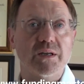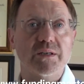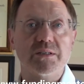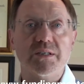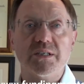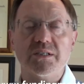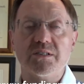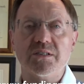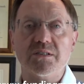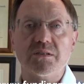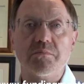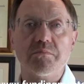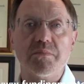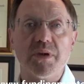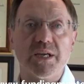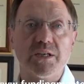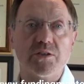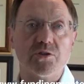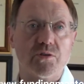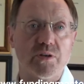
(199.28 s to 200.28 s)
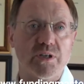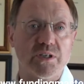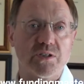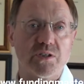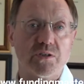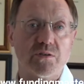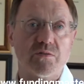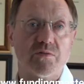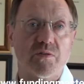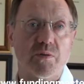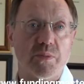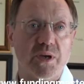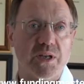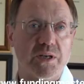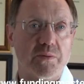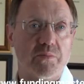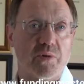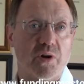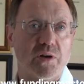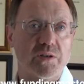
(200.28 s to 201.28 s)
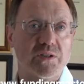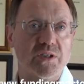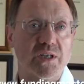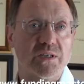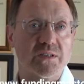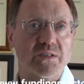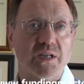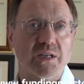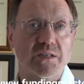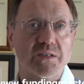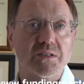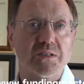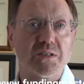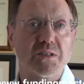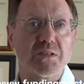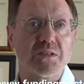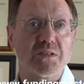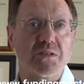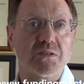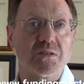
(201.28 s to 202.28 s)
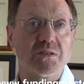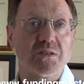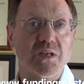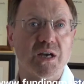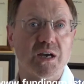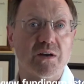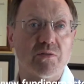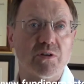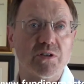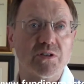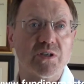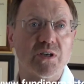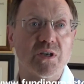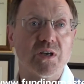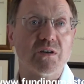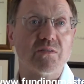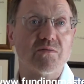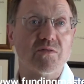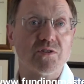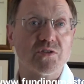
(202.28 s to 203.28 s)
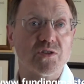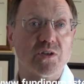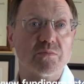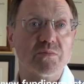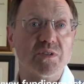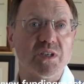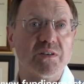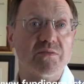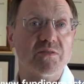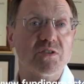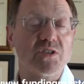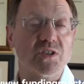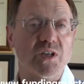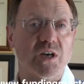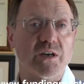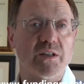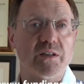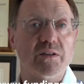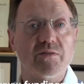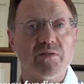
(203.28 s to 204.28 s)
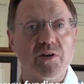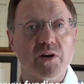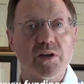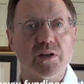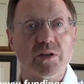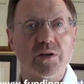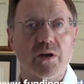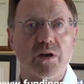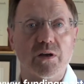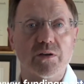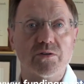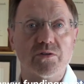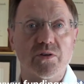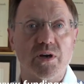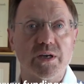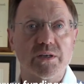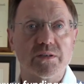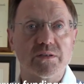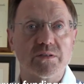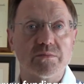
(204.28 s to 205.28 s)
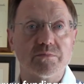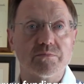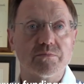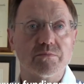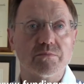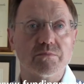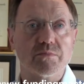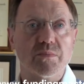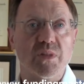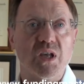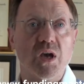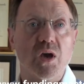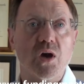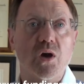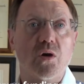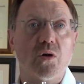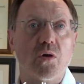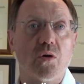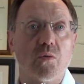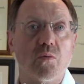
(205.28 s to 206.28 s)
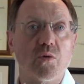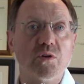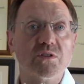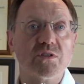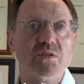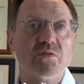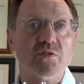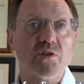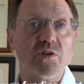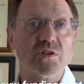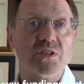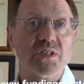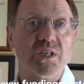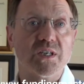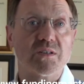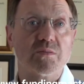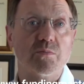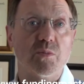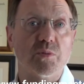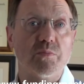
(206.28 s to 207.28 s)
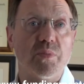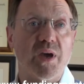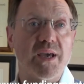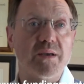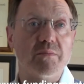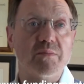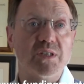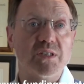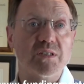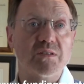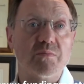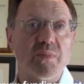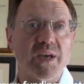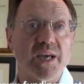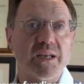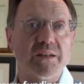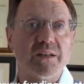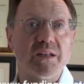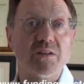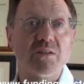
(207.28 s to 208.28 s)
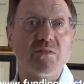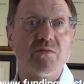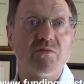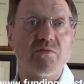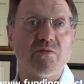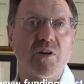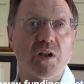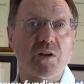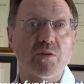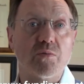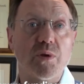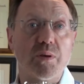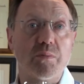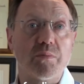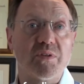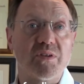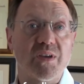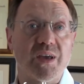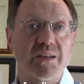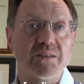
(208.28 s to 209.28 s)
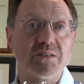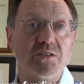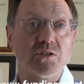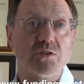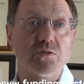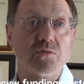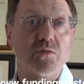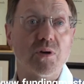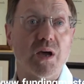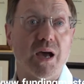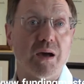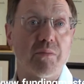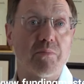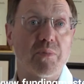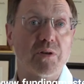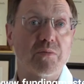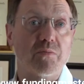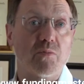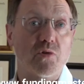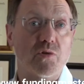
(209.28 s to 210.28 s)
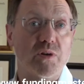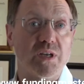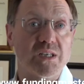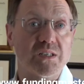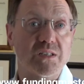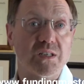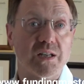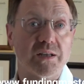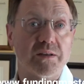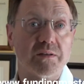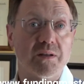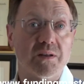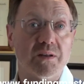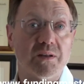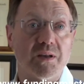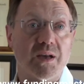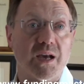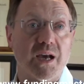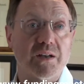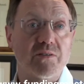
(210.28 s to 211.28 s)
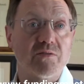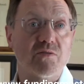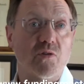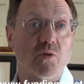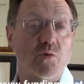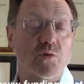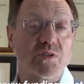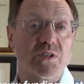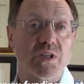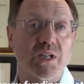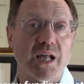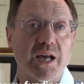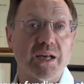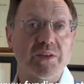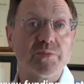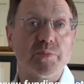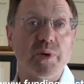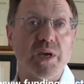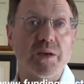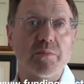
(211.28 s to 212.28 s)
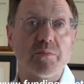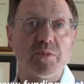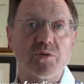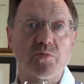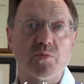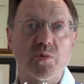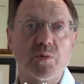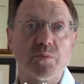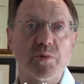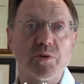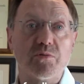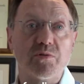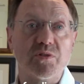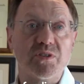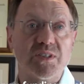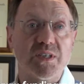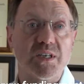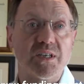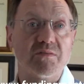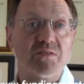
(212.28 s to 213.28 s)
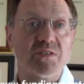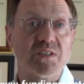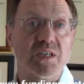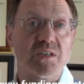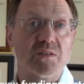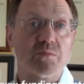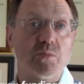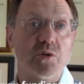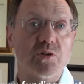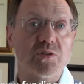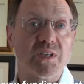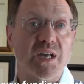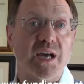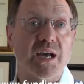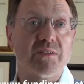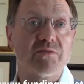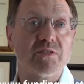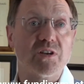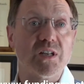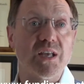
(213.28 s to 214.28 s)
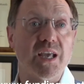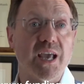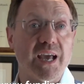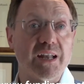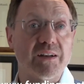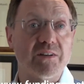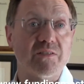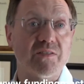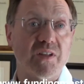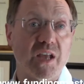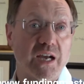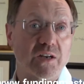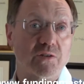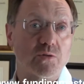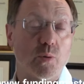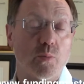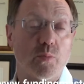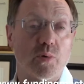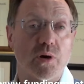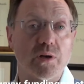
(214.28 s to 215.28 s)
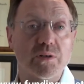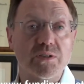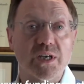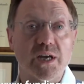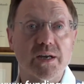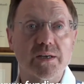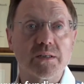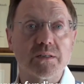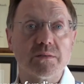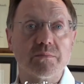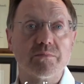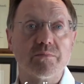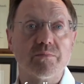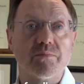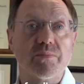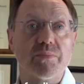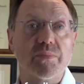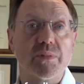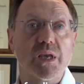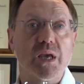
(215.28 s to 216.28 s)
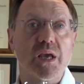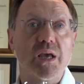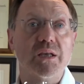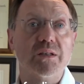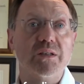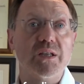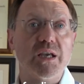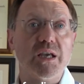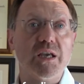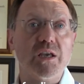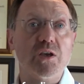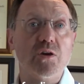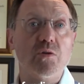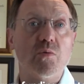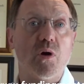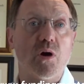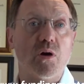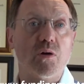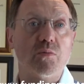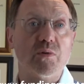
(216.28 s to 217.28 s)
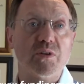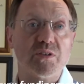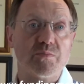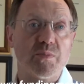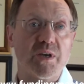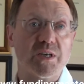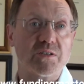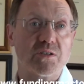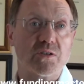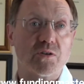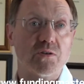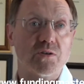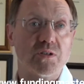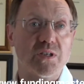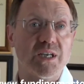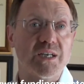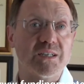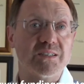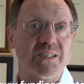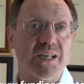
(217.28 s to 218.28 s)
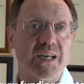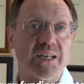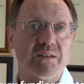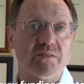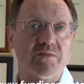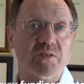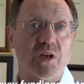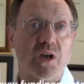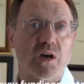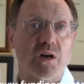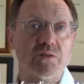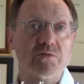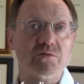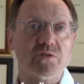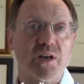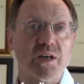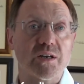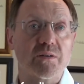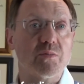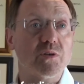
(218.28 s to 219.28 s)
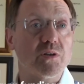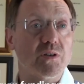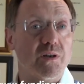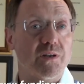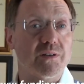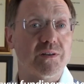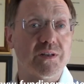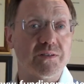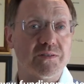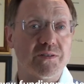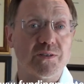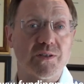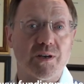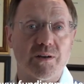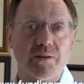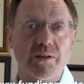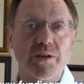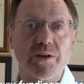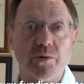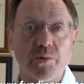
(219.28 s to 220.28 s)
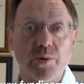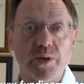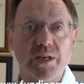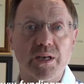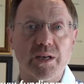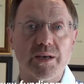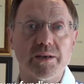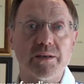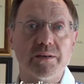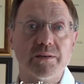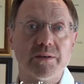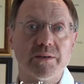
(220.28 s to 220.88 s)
This is a major issue for many projects, and a deterrent for some to even sign the final contracts. Once the first six-month payment is made, then the following tend to happen more easily, and of course the last payment will be received six months after the end of the actual project. The E U always makes good its end of the contract, but not necessarily quickly.